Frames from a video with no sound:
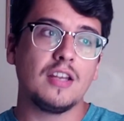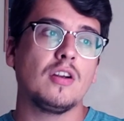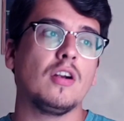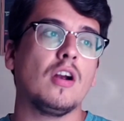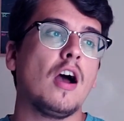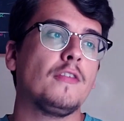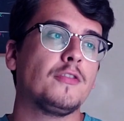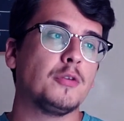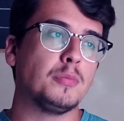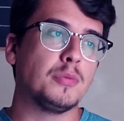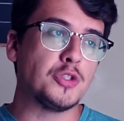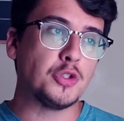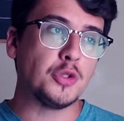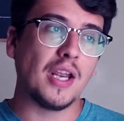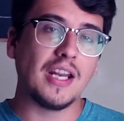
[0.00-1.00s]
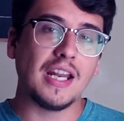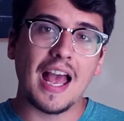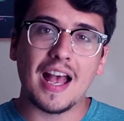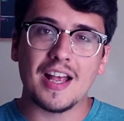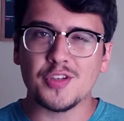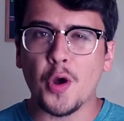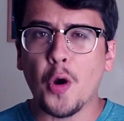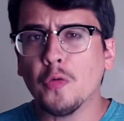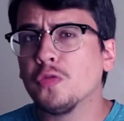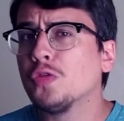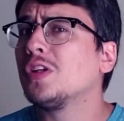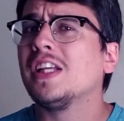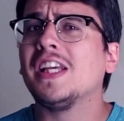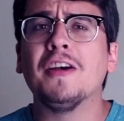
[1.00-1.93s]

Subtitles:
are often portrayed as overly